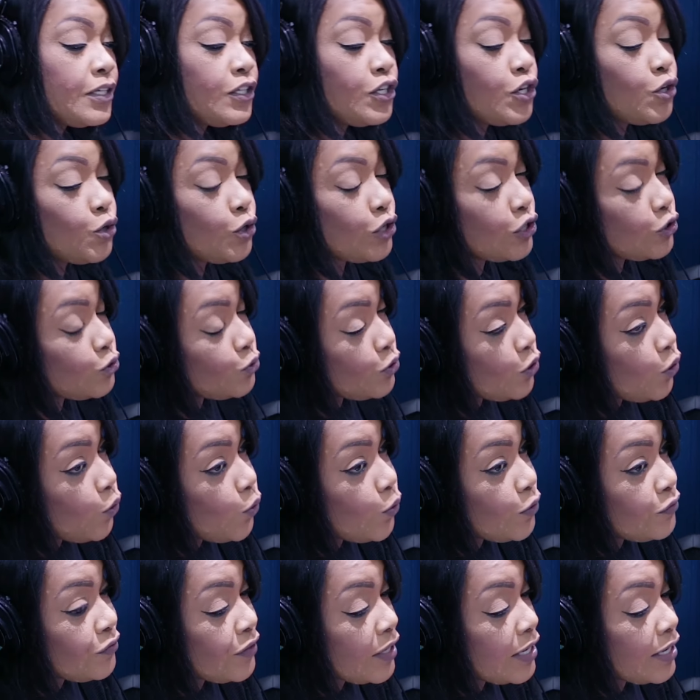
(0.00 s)
you know, you do your
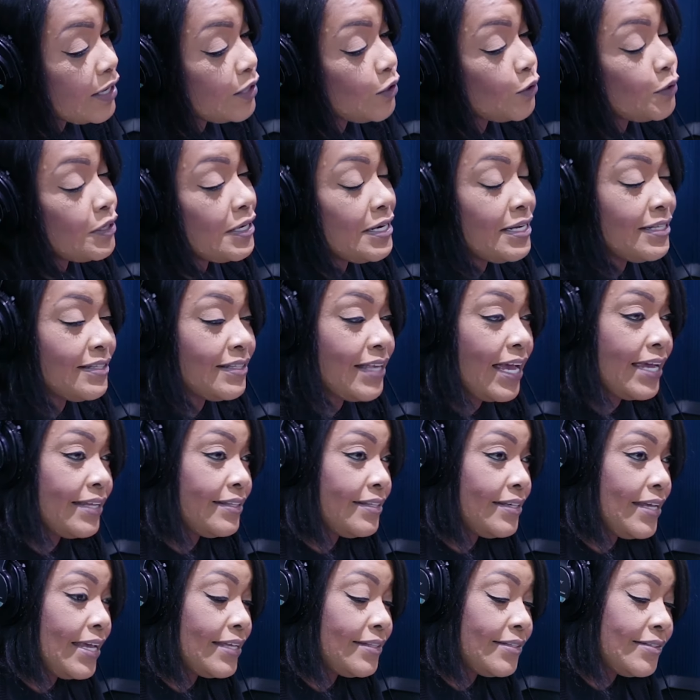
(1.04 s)
own thing, and now you decide
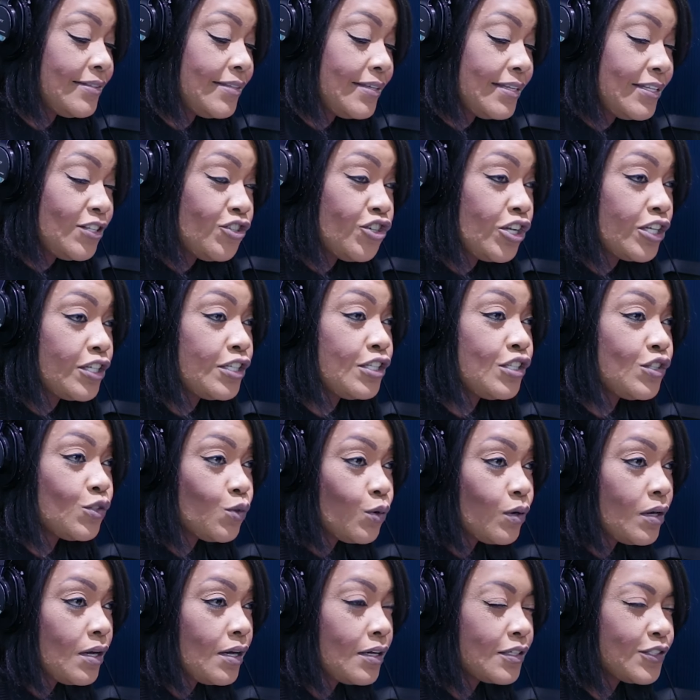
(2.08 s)
to get into the Chutney
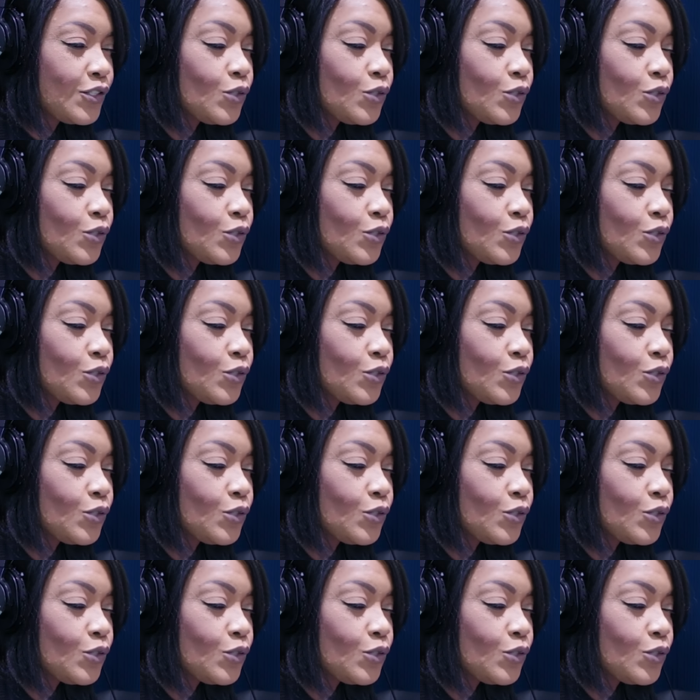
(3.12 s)
Soca.